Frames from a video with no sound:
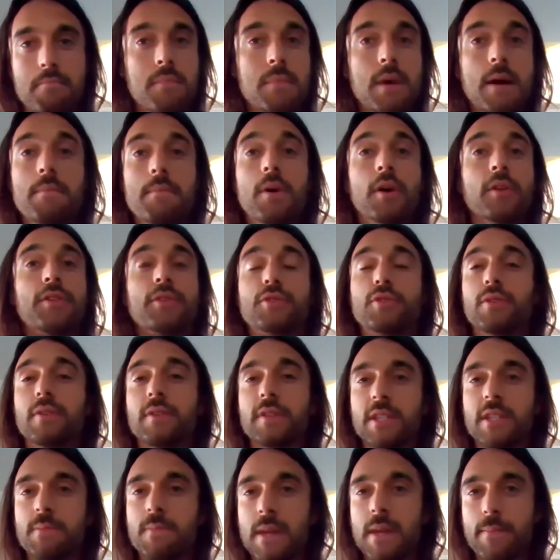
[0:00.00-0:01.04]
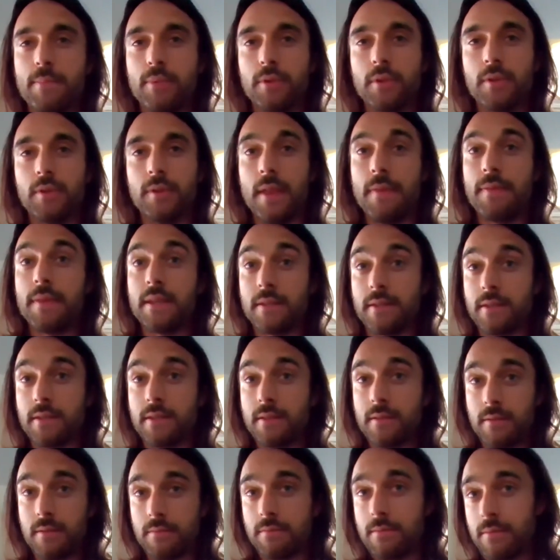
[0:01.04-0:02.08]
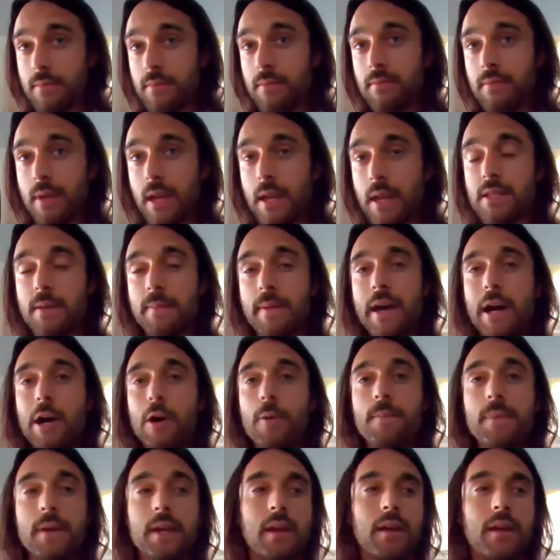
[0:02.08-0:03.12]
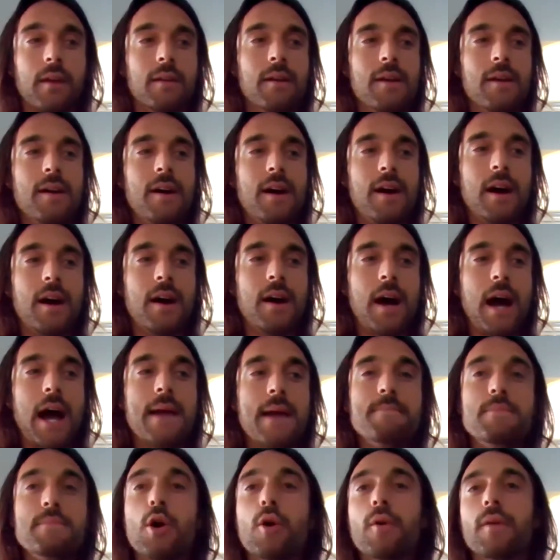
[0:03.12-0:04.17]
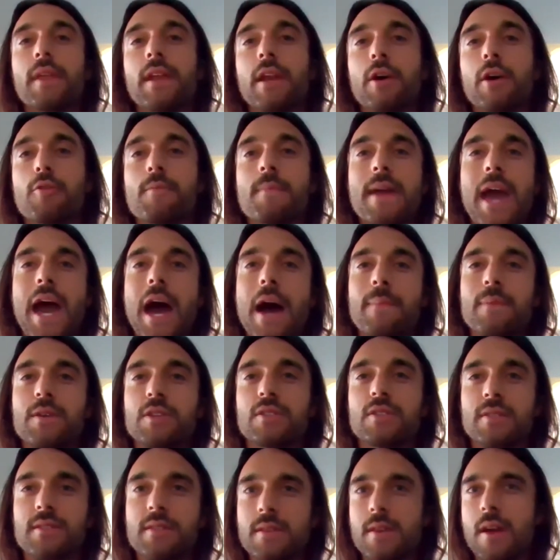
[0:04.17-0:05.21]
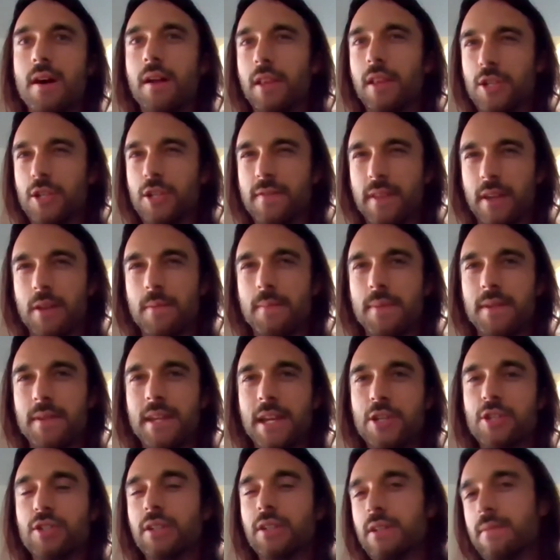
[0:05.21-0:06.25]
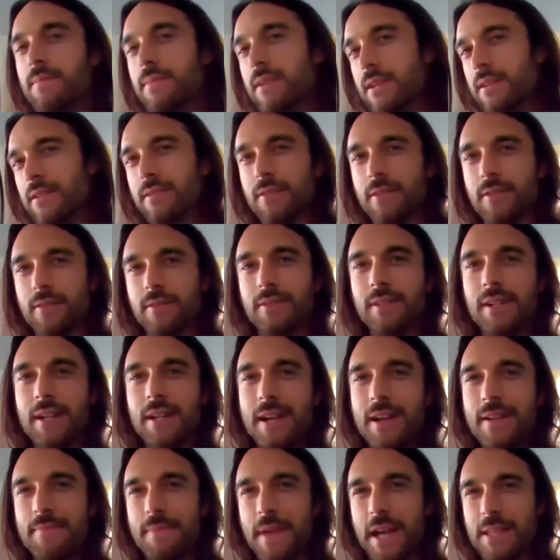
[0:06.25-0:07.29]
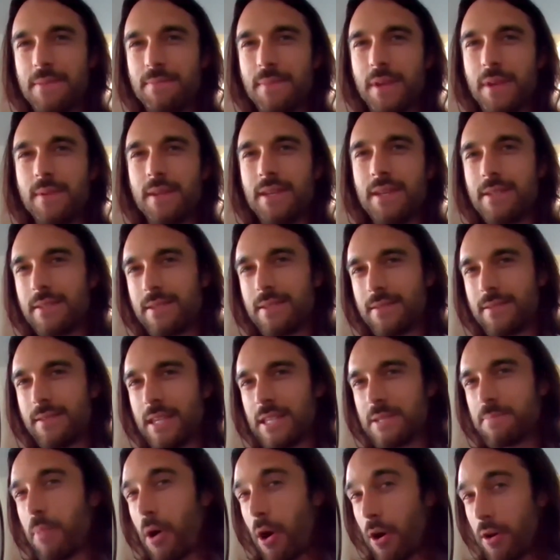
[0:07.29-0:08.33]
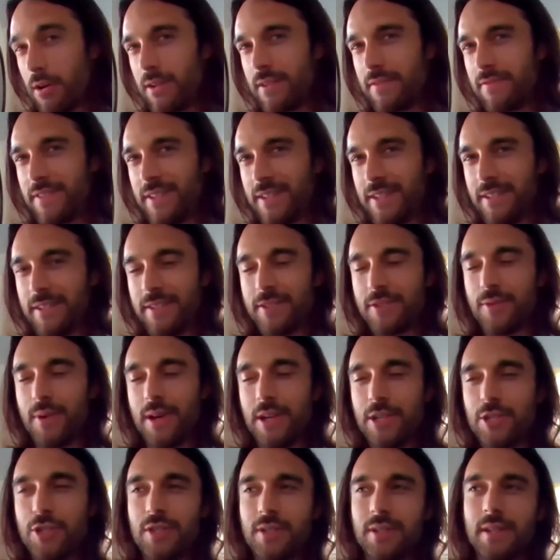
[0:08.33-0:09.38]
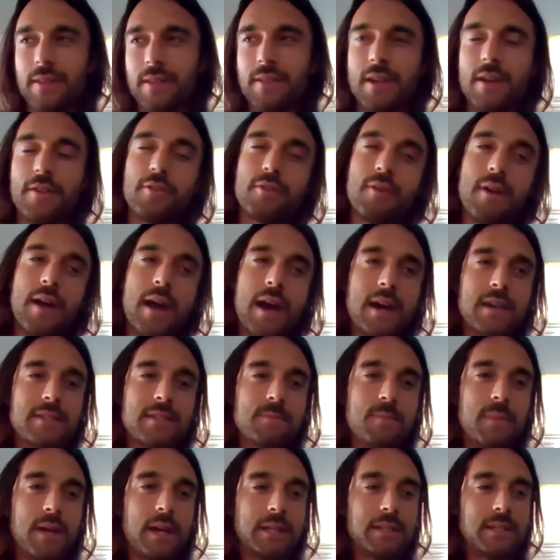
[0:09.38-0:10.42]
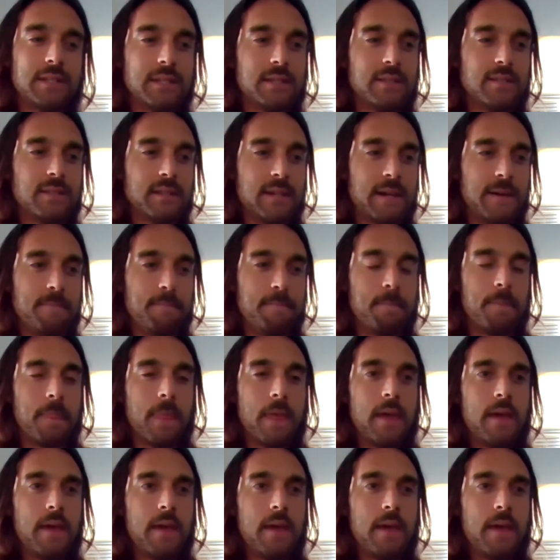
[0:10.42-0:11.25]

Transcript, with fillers: a multitude of these people that this ends up helping, uh, I know that I would be happy just the knowledge that could potentially be. So that maybe is it's part of the question. And the other aspect is, um,